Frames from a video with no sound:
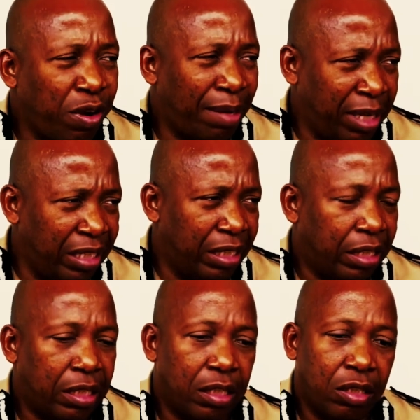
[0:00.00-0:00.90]
rural
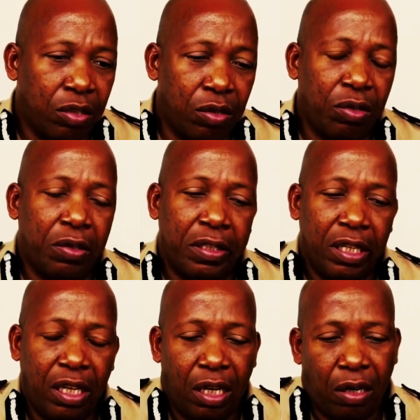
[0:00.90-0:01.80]
Belize. So
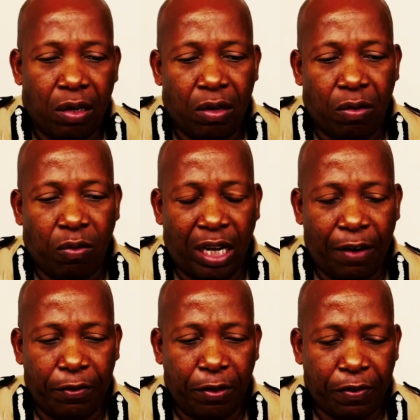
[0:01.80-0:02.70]
we
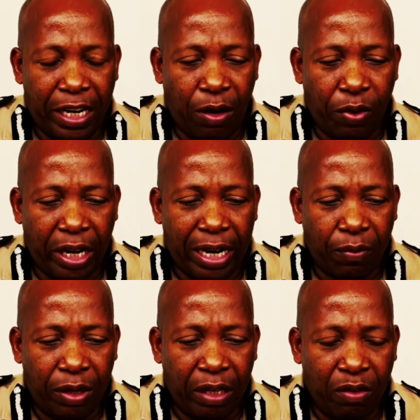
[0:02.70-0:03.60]
have to find a way
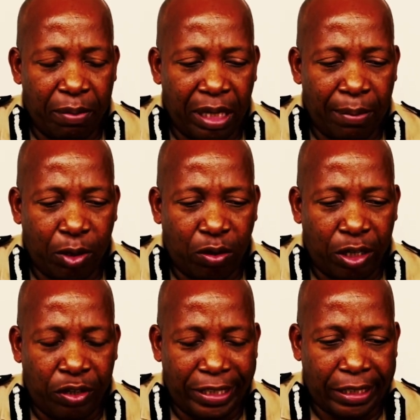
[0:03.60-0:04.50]
that we will be able to
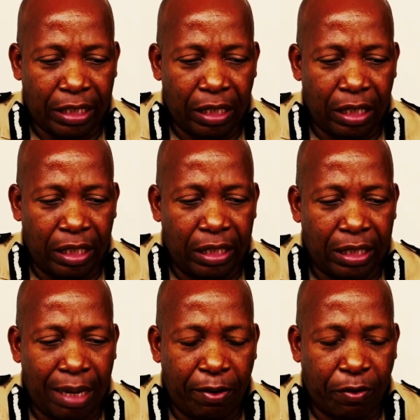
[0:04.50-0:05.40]
address
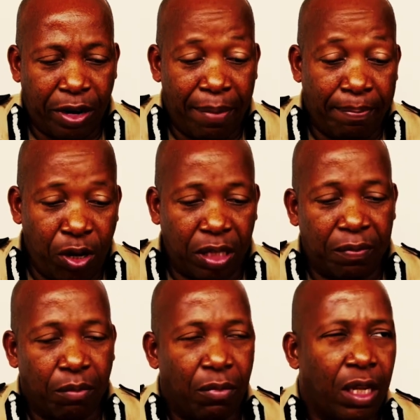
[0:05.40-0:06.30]
these type of crime. But
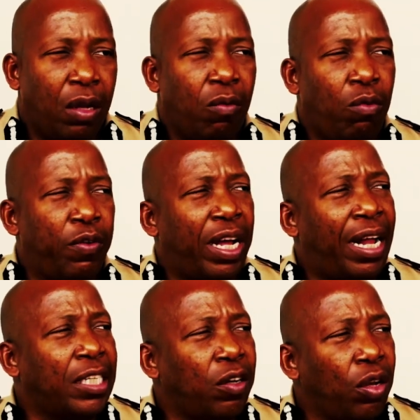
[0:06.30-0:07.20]
when we
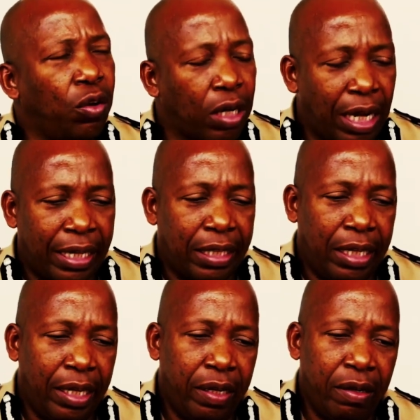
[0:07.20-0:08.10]
also look
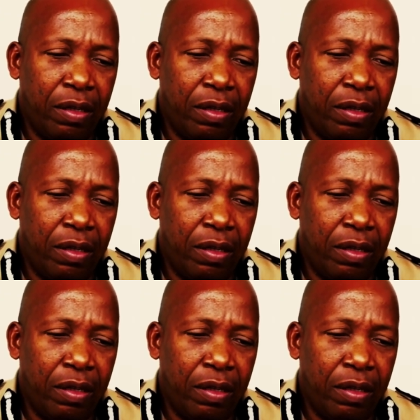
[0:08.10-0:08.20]
at the